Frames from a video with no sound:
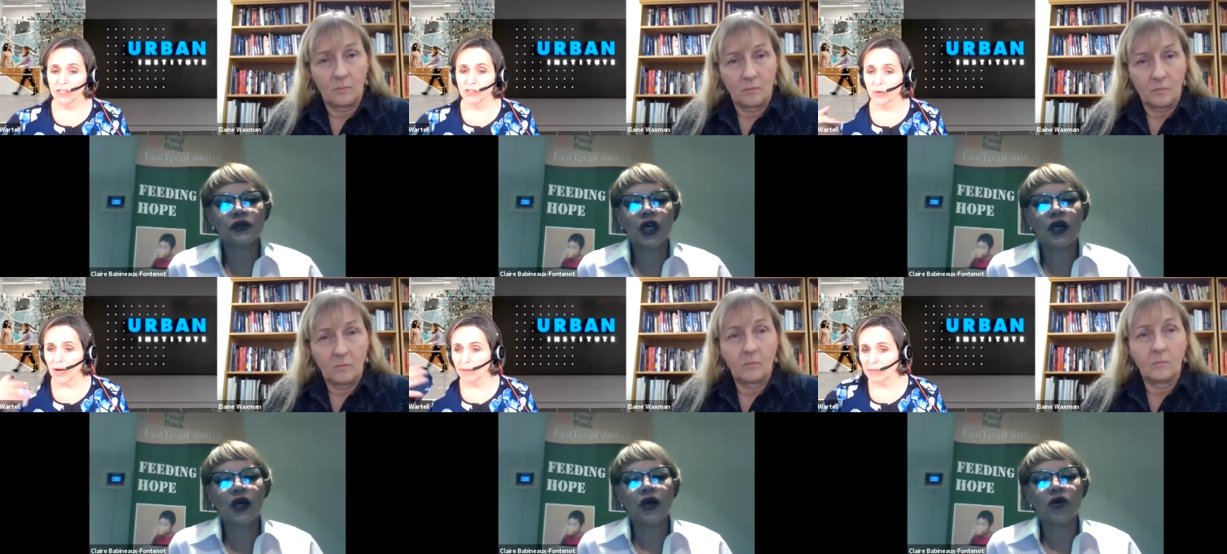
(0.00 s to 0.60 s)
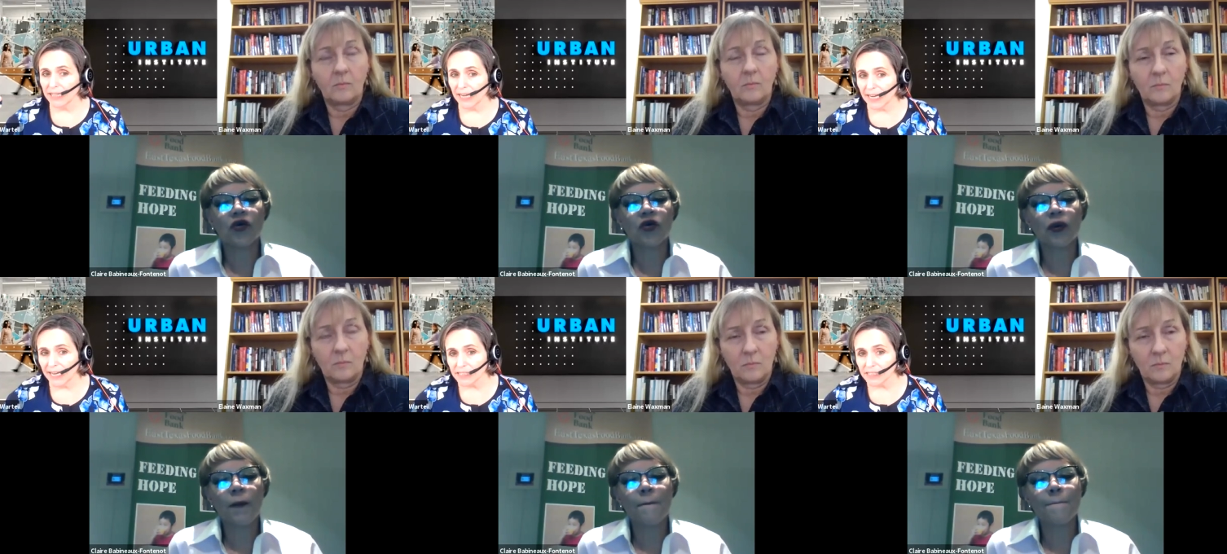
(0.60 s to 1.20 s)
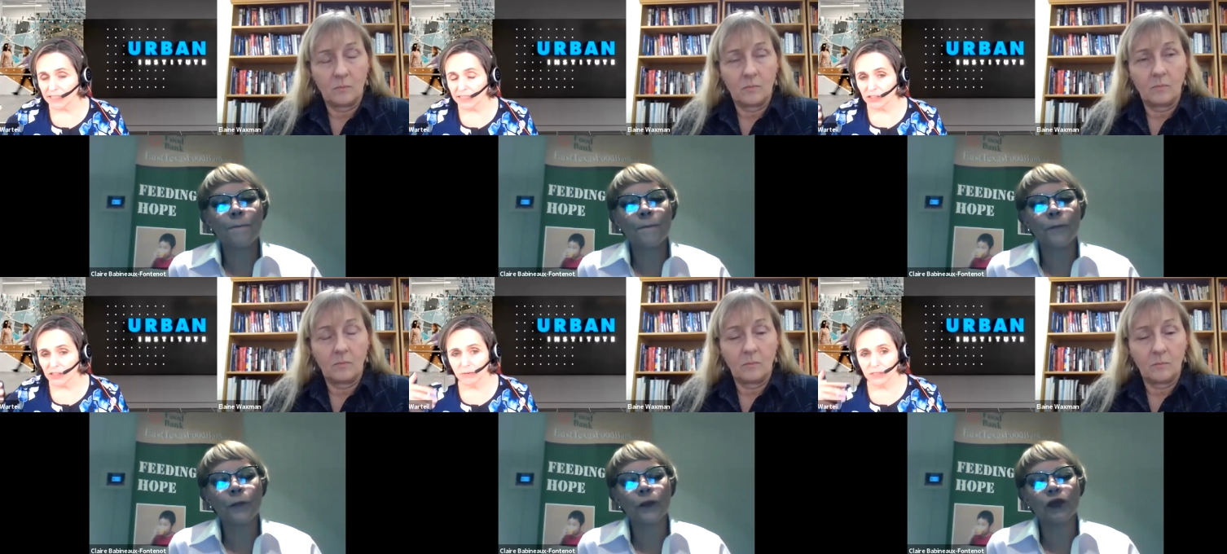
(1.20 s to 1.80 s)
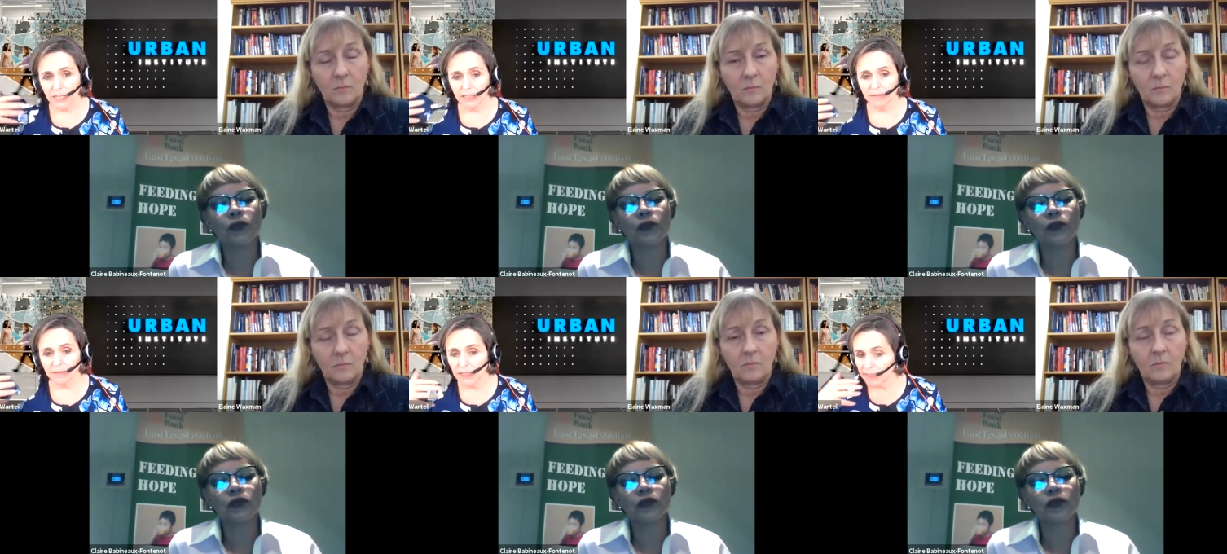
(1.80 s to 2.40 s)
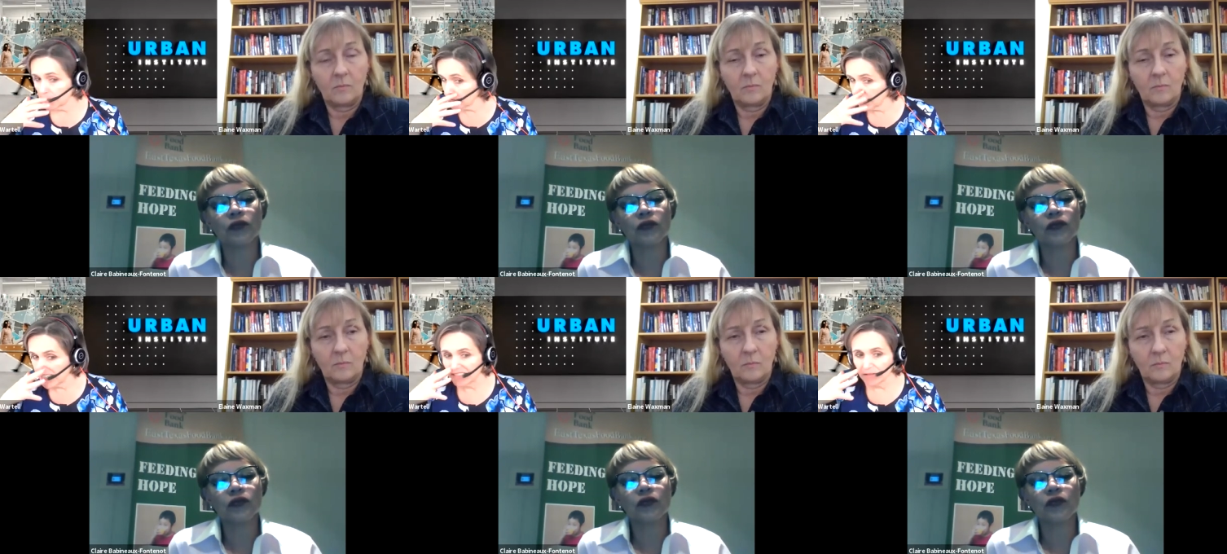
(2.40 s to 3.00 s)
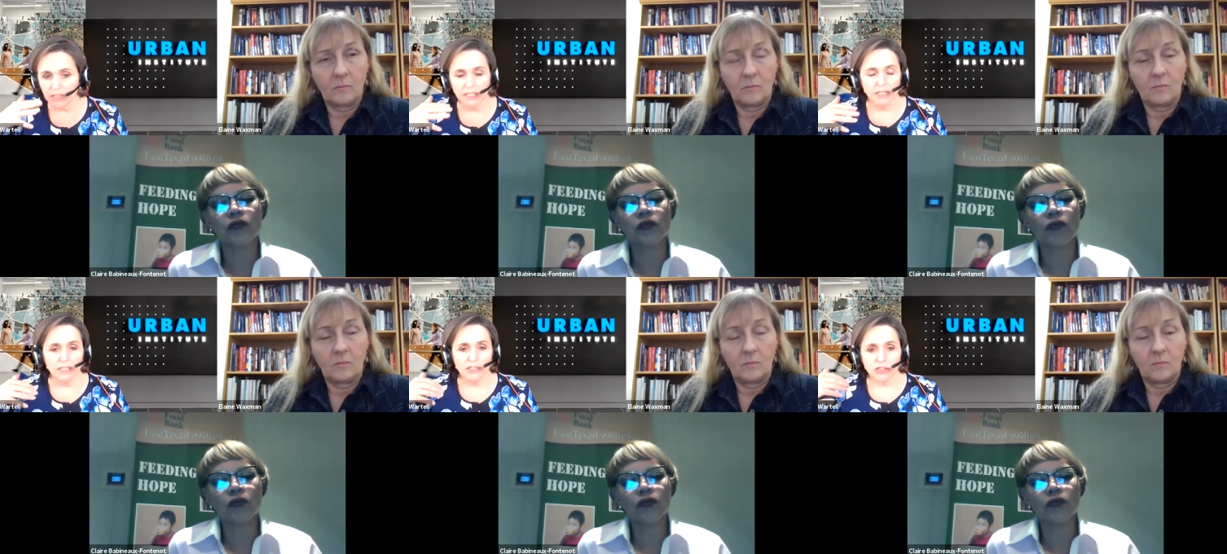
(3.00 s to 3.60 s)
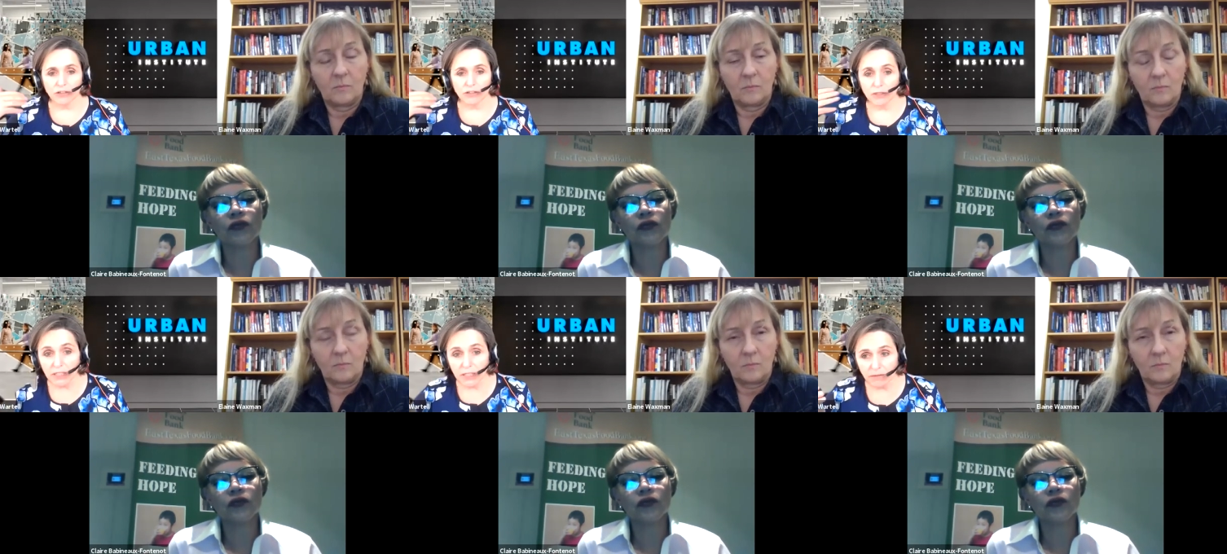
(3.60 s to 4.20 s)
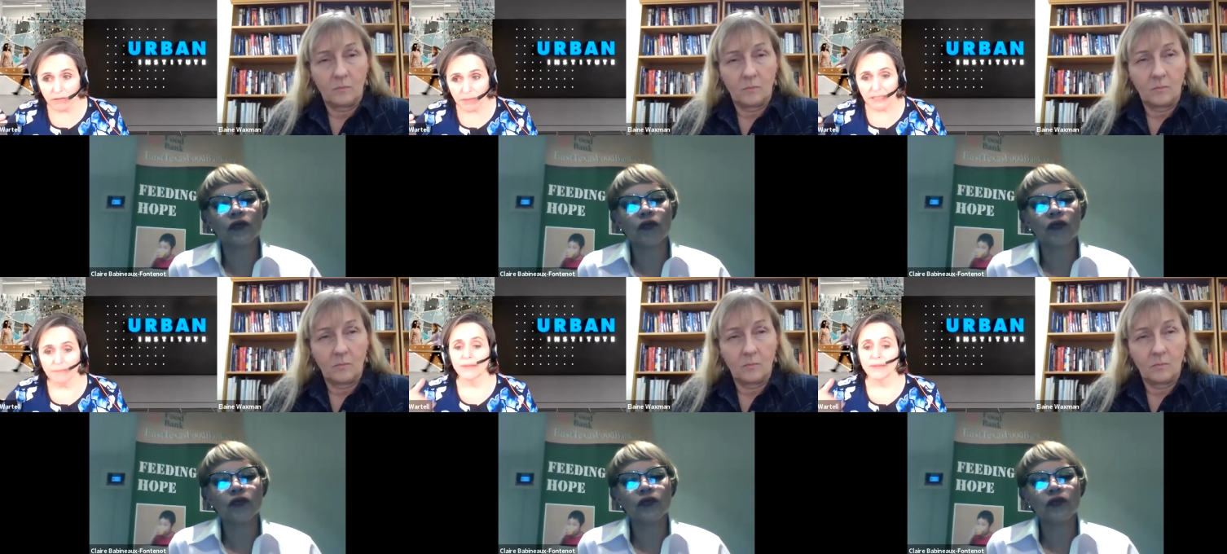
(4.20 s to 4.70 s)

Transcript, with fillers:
Speaker 1: So, I'm going to ask each of you in kind of a lightning round starting with government,